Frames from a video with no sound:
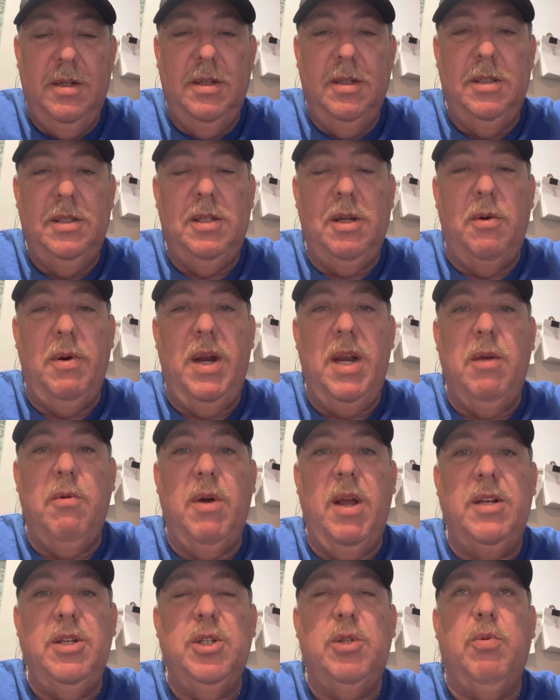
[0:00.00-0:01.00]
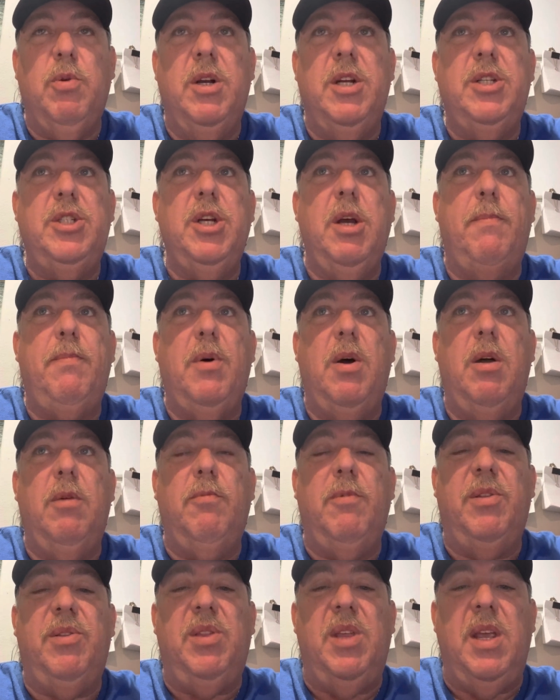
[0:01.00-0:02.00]
So anyway, I just want to jump
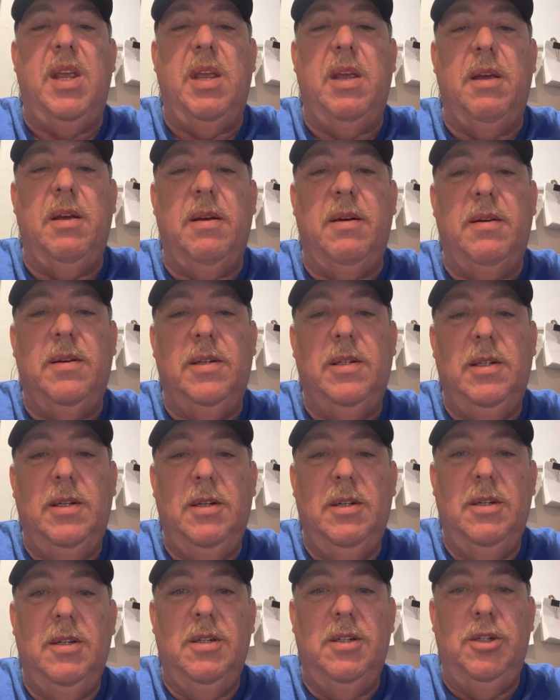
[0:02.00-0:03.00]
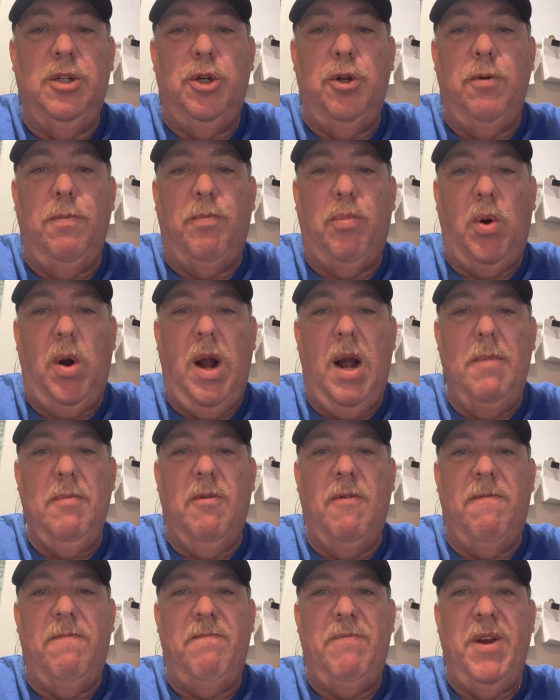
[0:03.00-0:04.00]
on with the uh, new
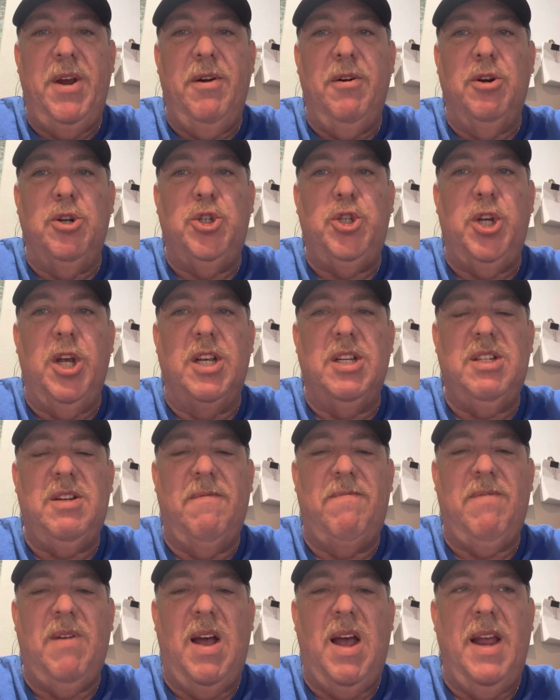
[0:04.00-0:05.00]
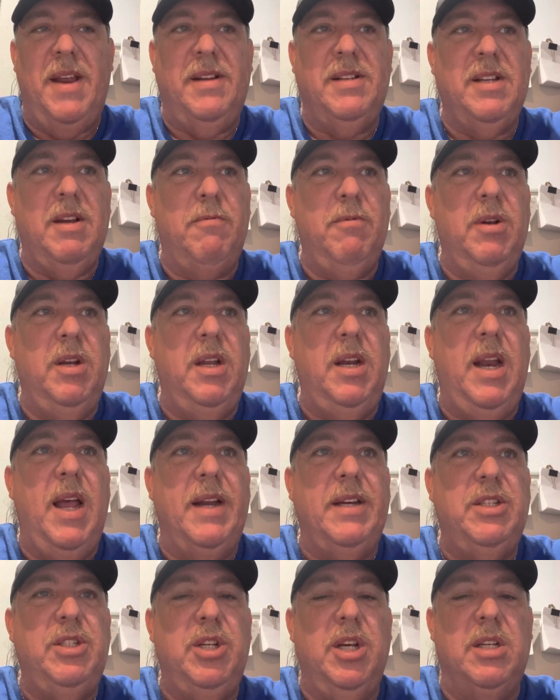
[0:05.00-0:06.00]
Primal Fear Justified because I really
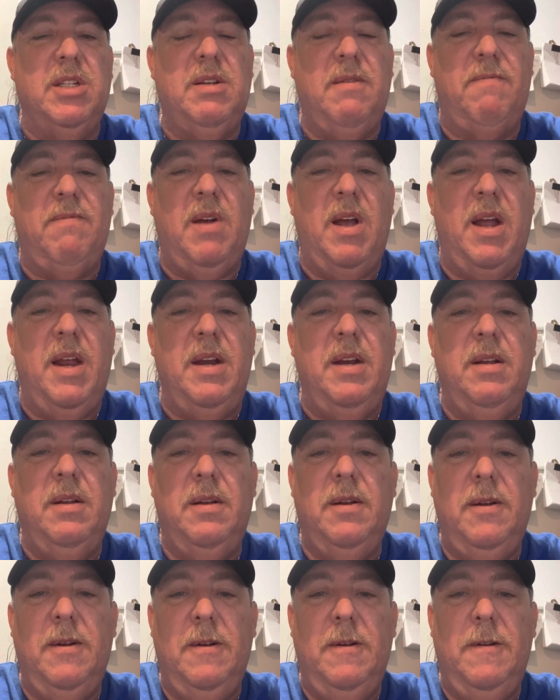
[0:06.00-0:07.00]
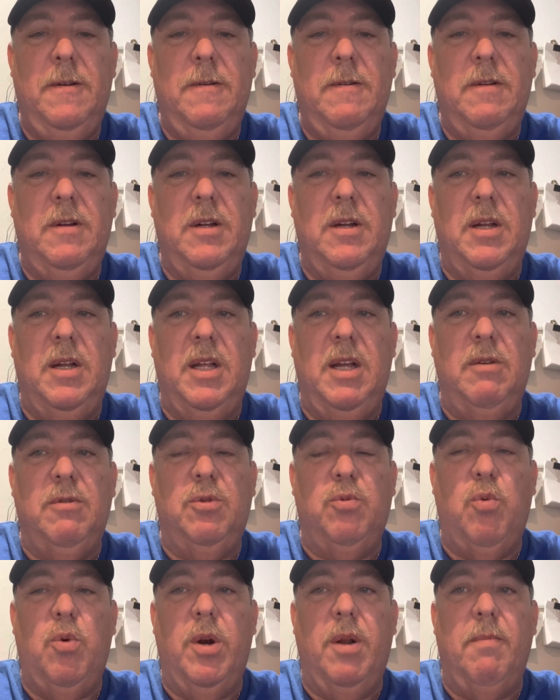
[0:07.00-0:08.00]
like Justified. Uh, it
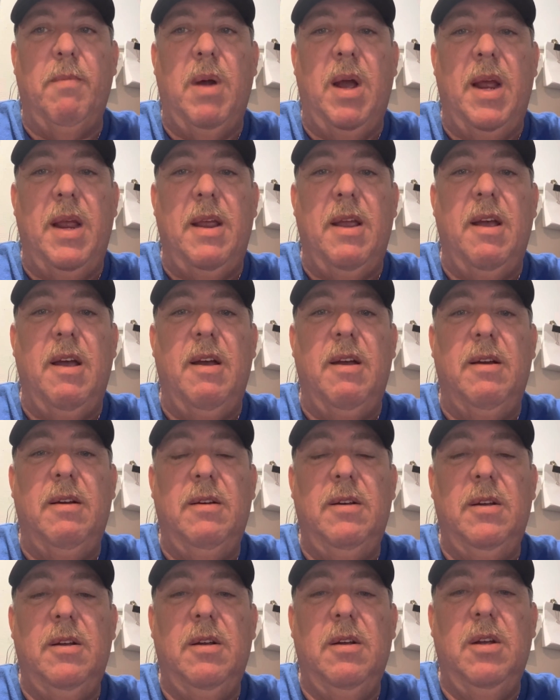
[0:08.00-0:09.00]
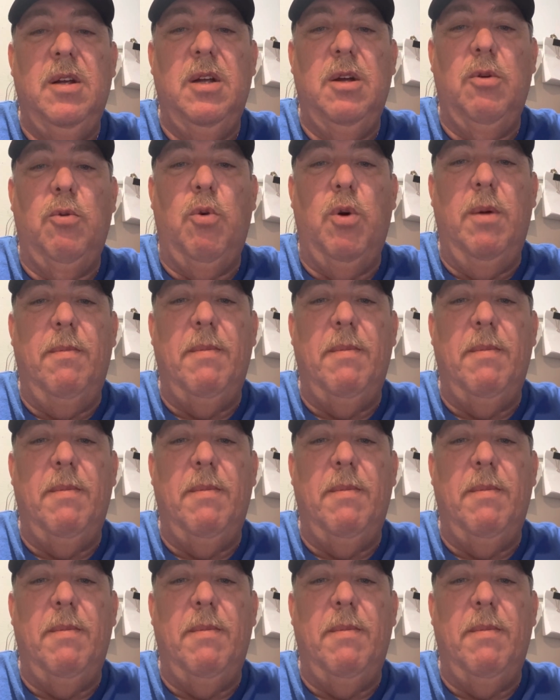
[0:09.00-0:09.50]
was one of my uh, one of